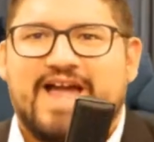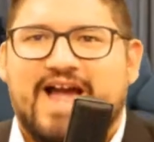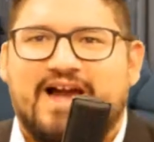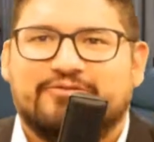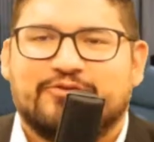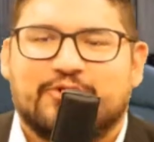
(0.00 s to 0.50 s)

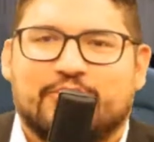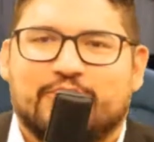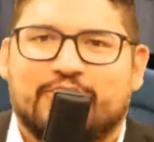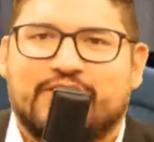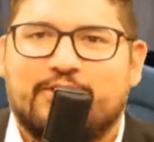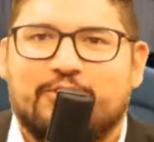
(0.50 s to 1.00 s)
after her
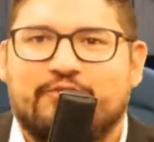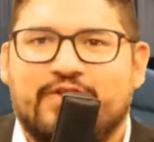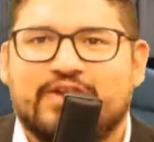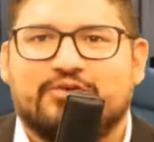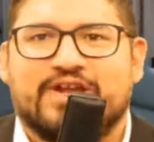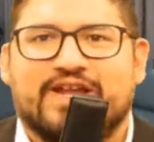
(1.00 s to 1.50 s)
legal
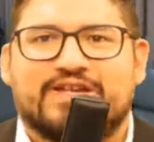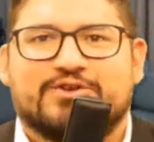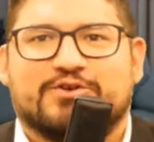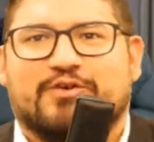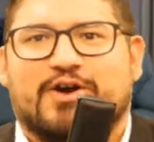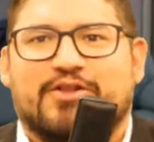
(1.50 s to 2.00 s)
victory against
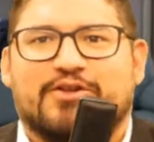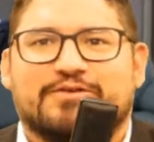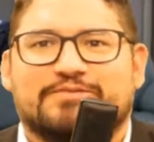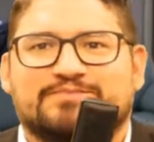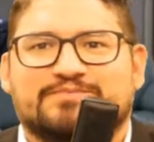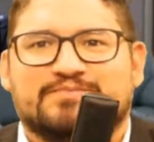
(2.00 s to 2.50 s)
her father?